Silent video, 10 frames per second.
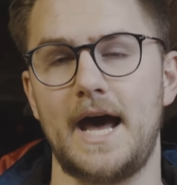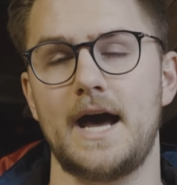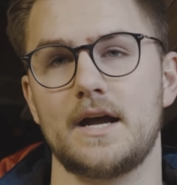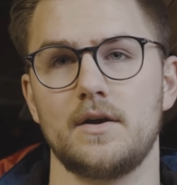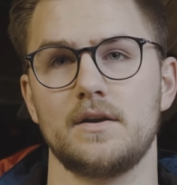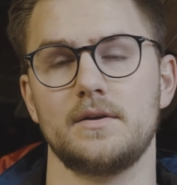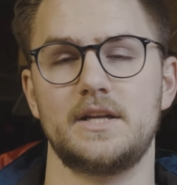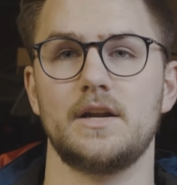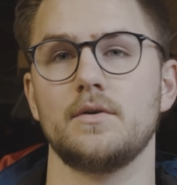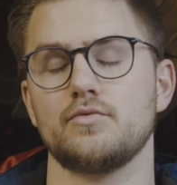back, or,
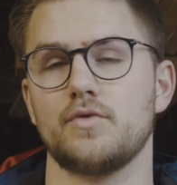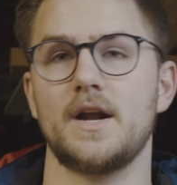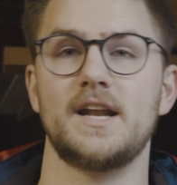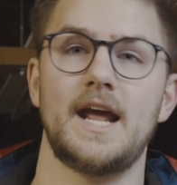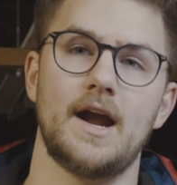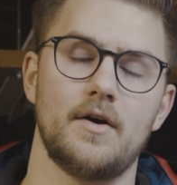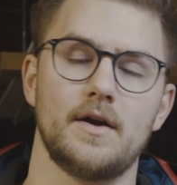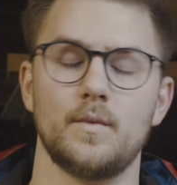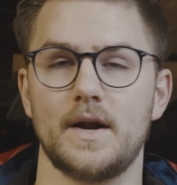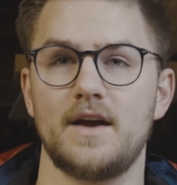you know, run an
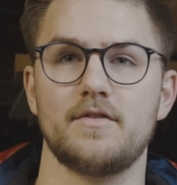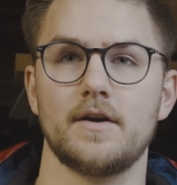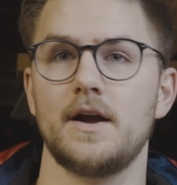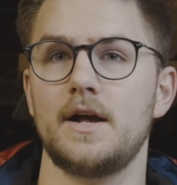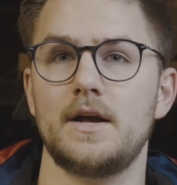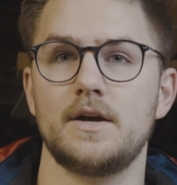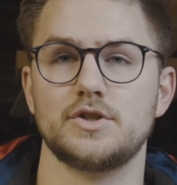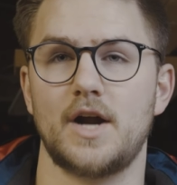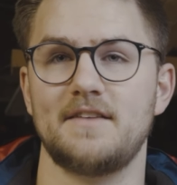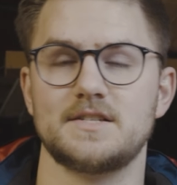errand, whatever,
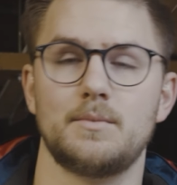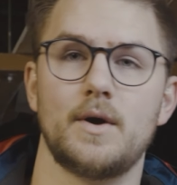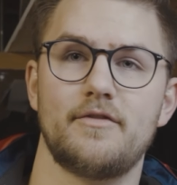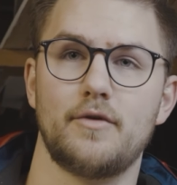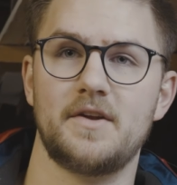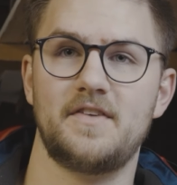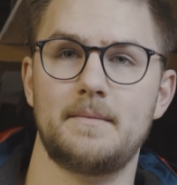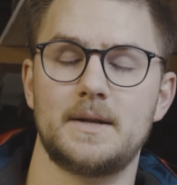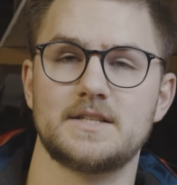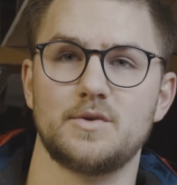drive somewhere
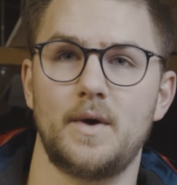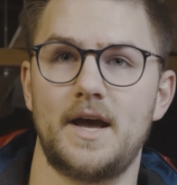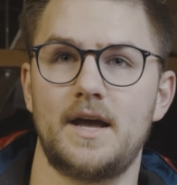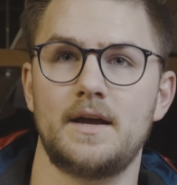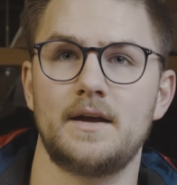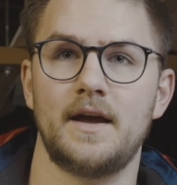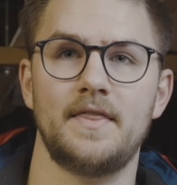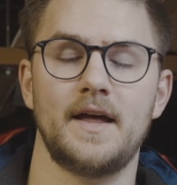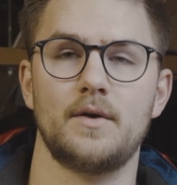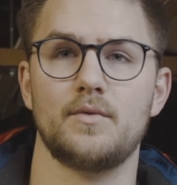45 minutes away
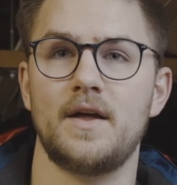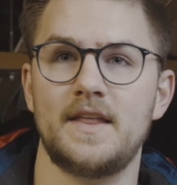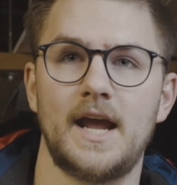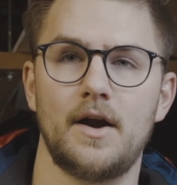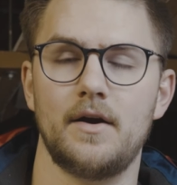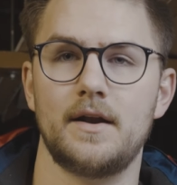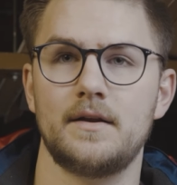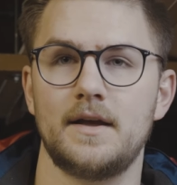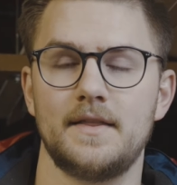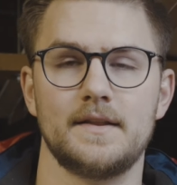and then run the
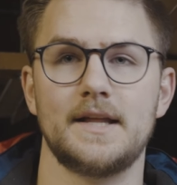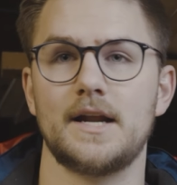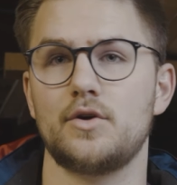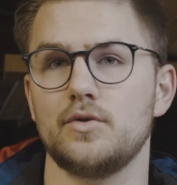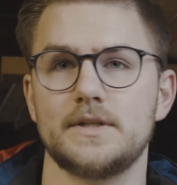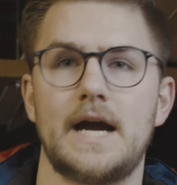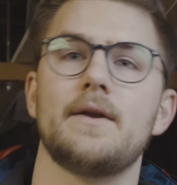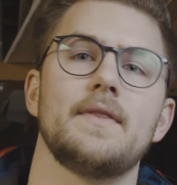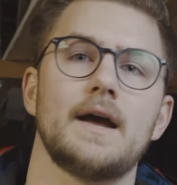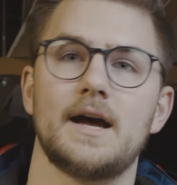errand and then let it cool
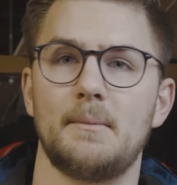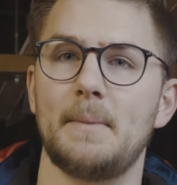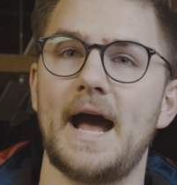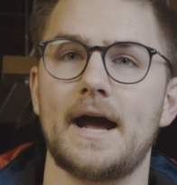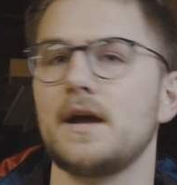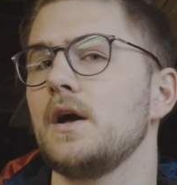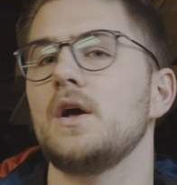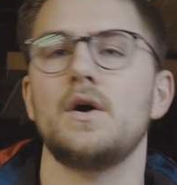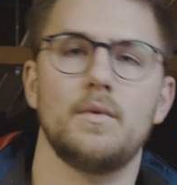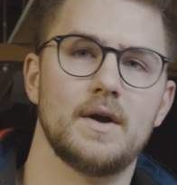down and then come back.
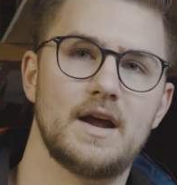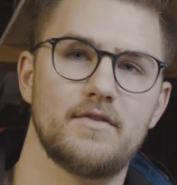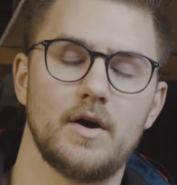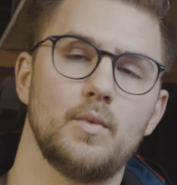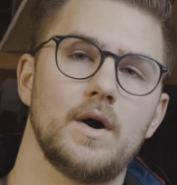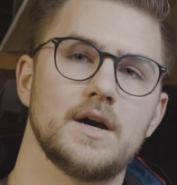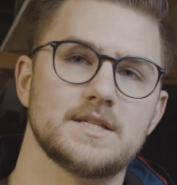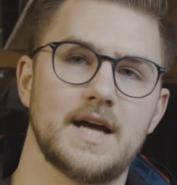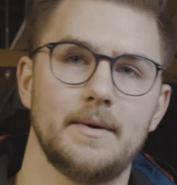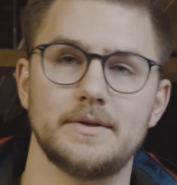Whatever it
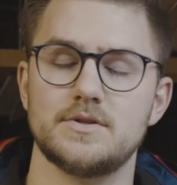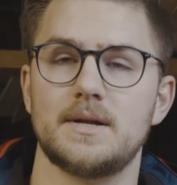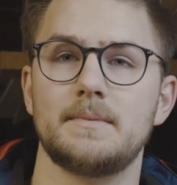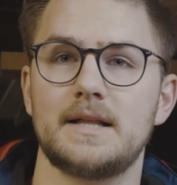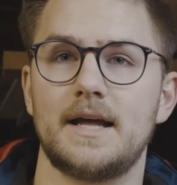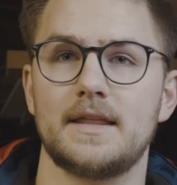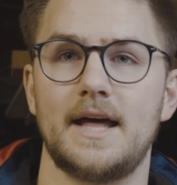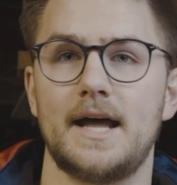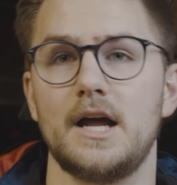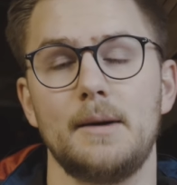was, I would do something like
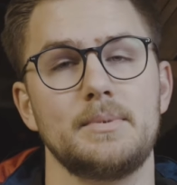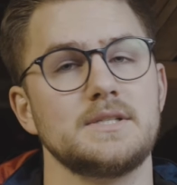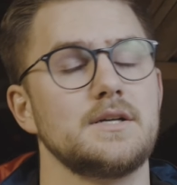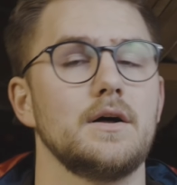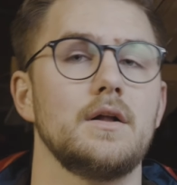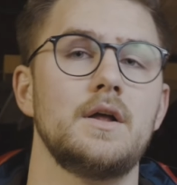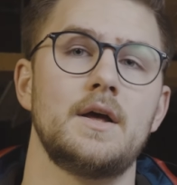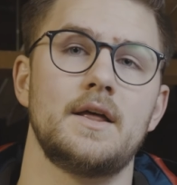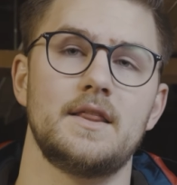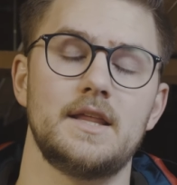that up until
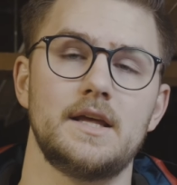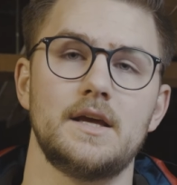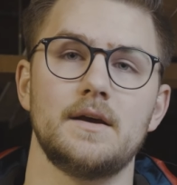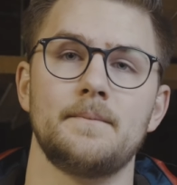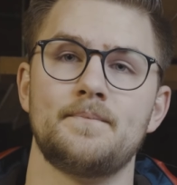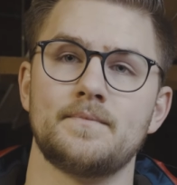the